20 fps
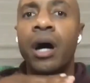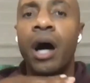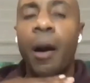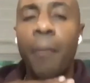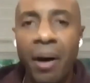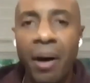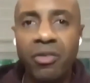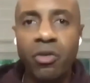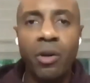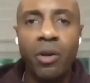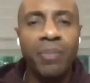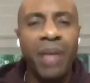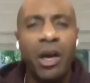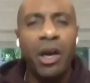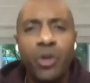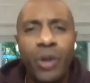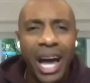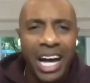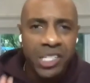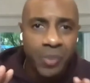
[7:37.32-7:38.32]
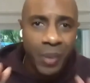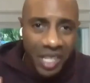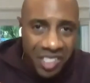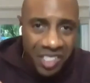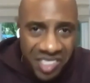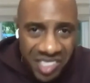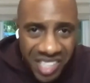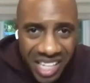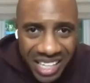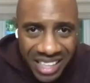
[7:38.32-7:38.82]
Above the rim. Now, you guys may
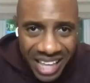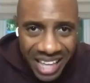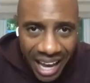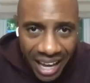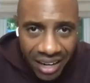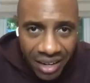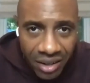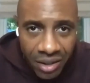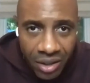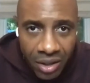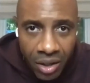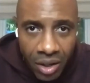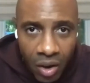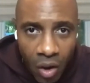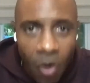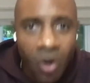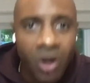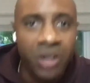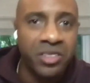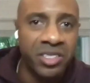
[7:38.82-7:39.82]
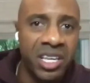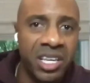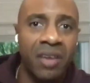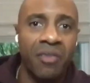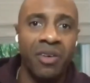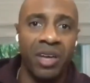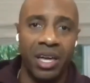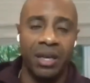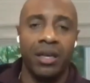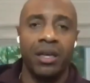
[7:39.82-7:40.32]
see that on
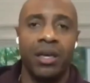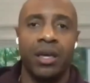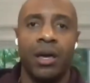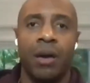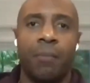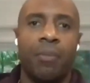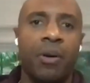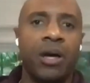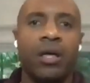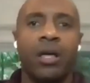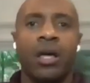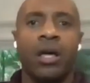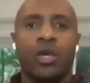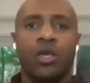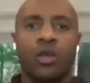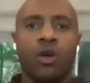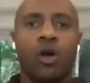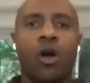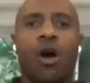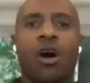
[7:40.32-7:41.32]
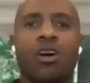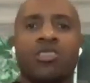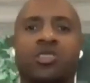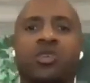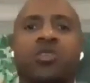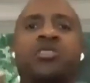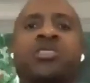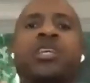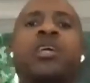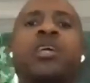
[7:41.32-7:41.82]
TV, but you're
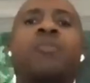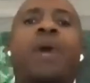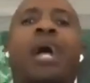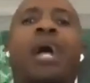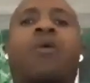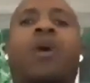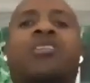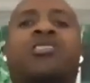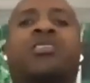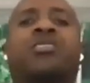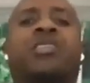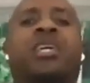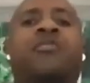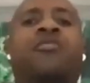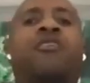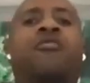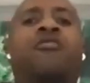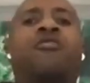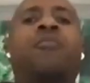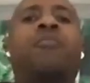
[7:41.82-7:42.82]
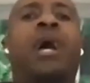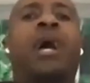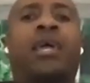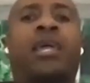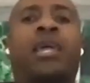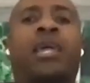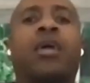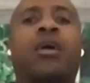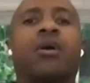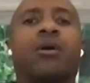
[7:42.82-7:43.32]
also sitting back watching TV from back
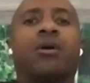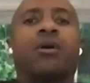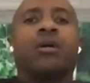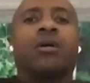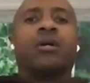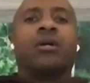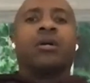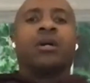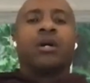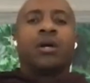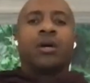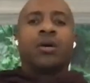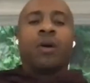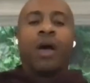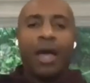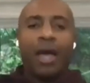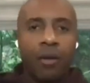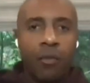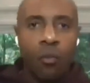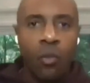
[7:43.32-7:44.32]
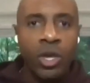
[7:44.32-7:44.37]
here right?